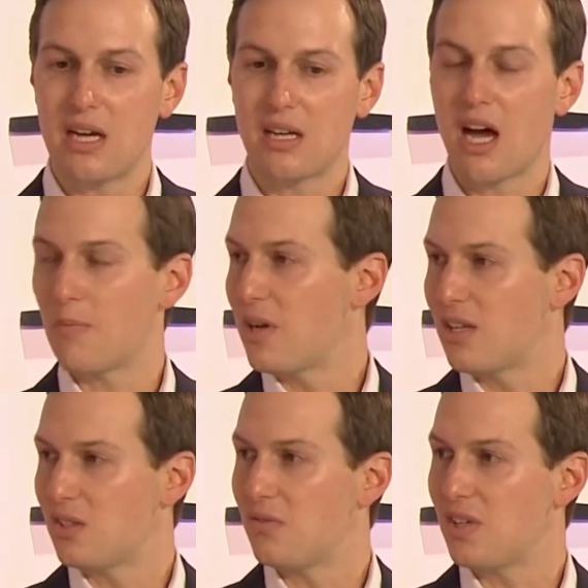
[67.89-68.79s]

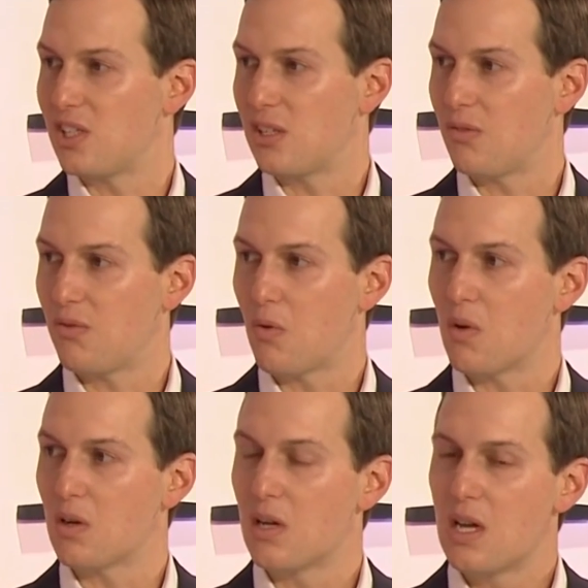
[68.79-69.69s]
comprehensive vision
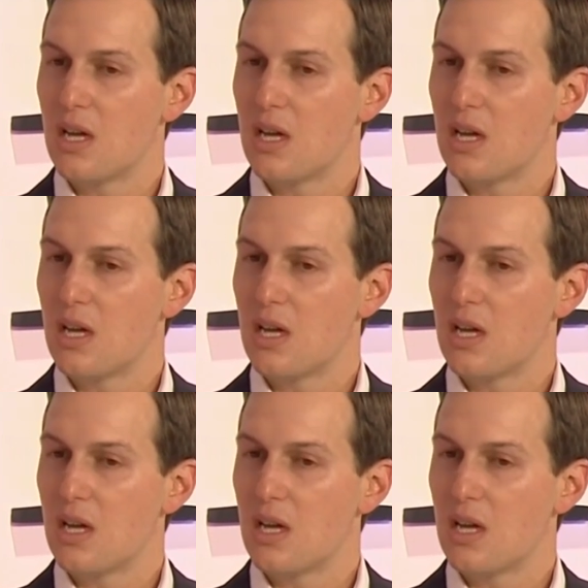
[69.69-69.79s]
for